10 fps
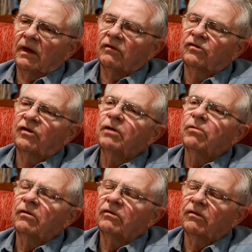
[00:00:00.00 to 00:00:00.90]

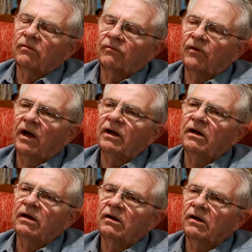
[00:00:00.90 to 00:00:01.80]
secret to
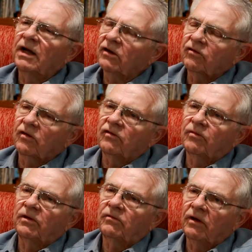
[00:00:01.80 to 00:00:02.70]
finding connections
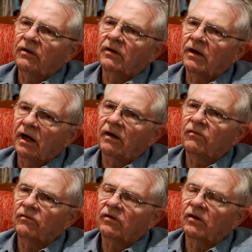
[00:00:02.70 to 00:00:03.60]
between the
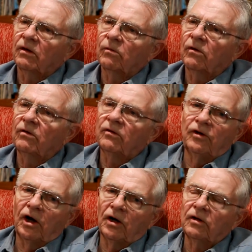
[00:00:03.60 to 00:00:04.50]
caves. They weren't
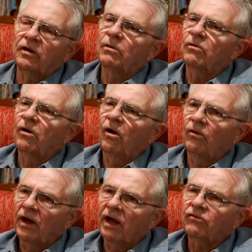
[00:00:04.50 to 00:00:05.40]
dug, they were
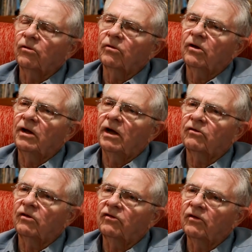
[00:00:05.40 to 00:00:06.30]
all natural
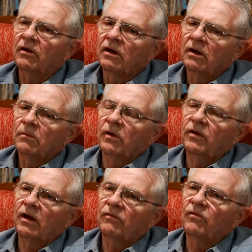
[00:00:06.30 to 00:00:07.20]
connections, but
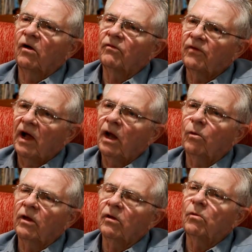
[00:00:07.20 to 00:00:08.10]
they involved
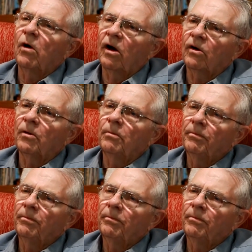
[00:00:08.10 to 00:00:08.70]
following the water.